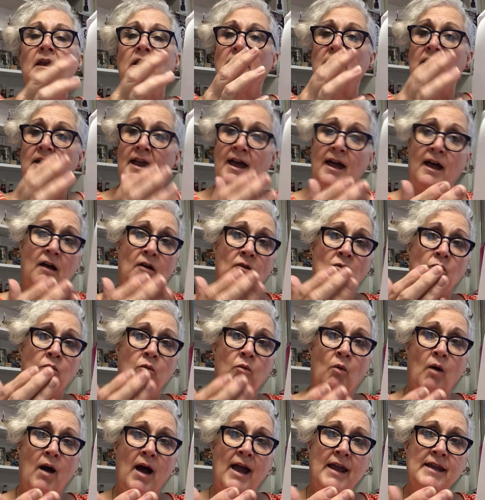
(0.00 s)
Now,
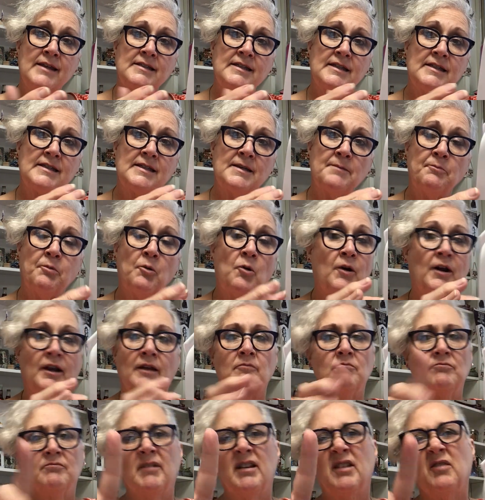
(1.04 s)
why is this
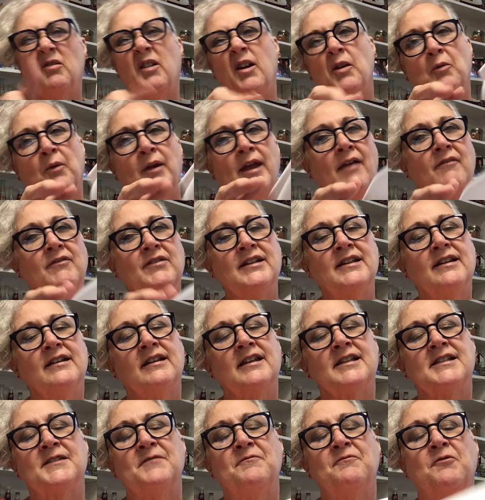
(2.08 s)
important? By the way, we haven't done
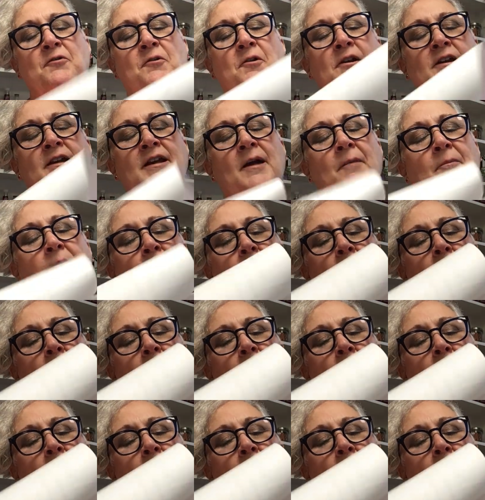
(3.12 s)
lesson 4 yet.